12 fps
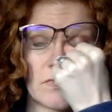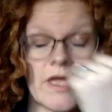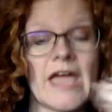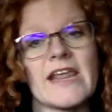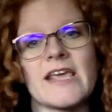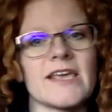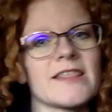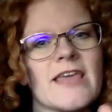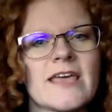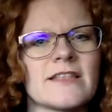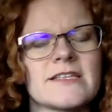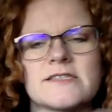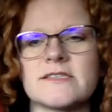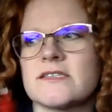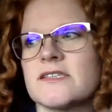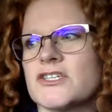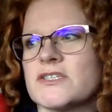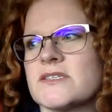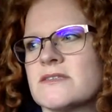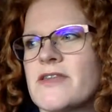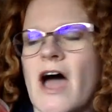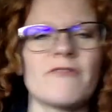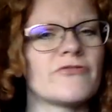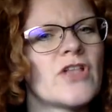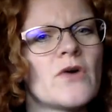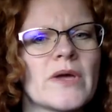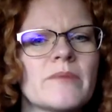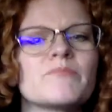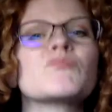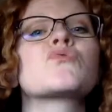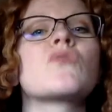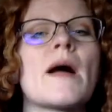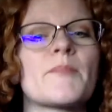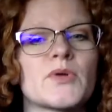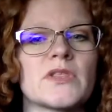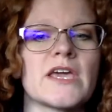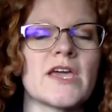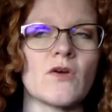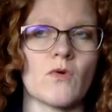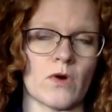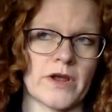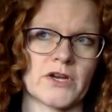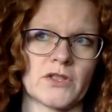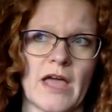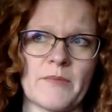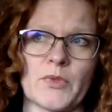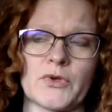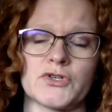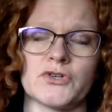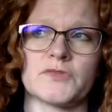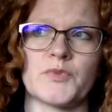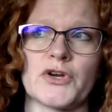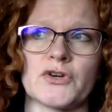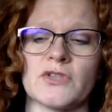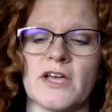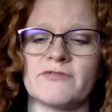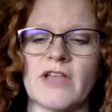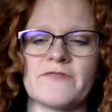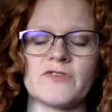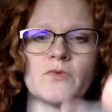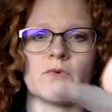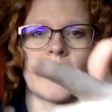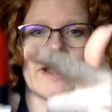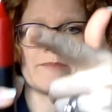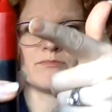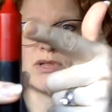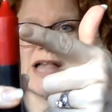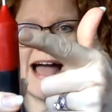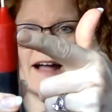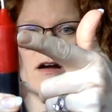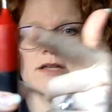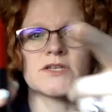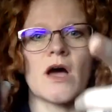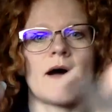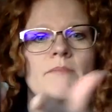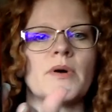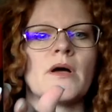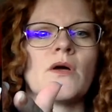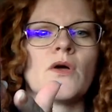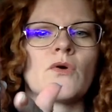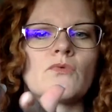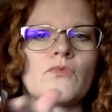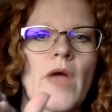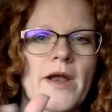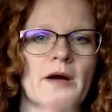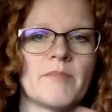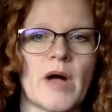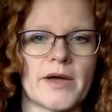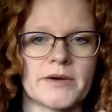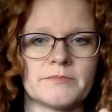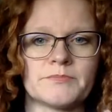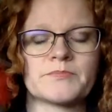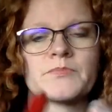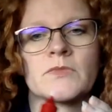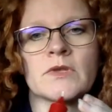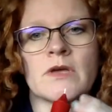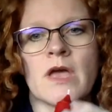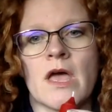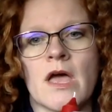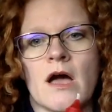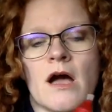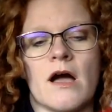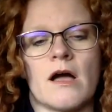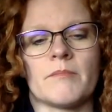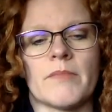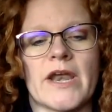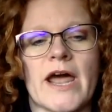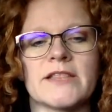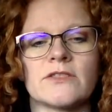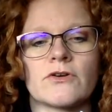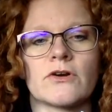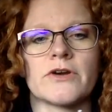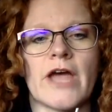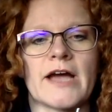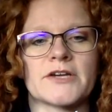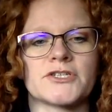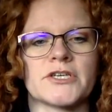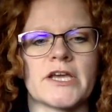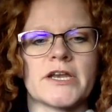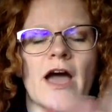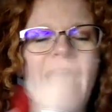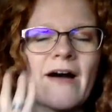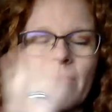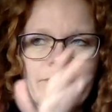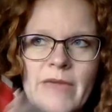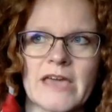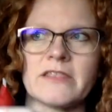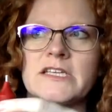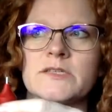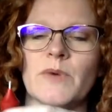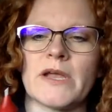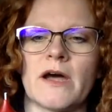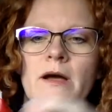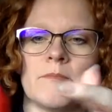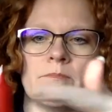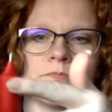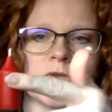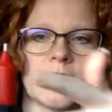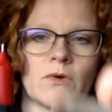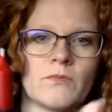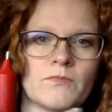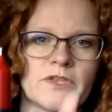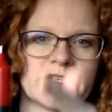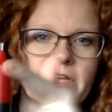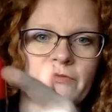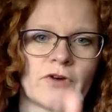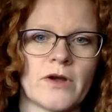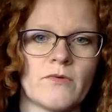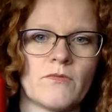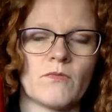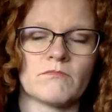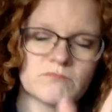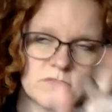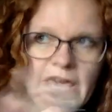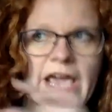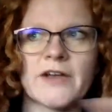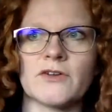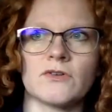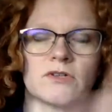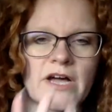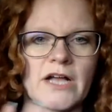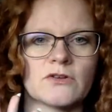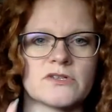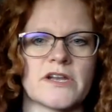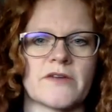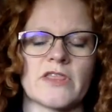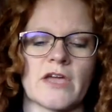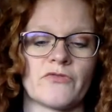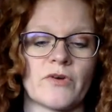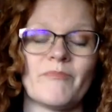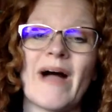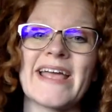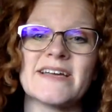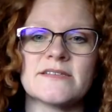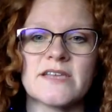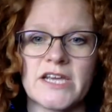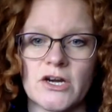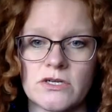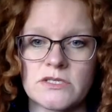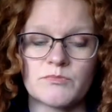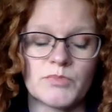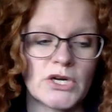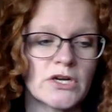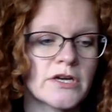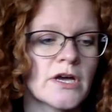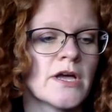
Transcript: anything that's just not flowing properly or in alignment with your true spirit in your love life, you would want a black on top, red on bottom. Um, and I learned actually not how to make these, but um, you know, the different candle colors and everything from Maya Zahira's book,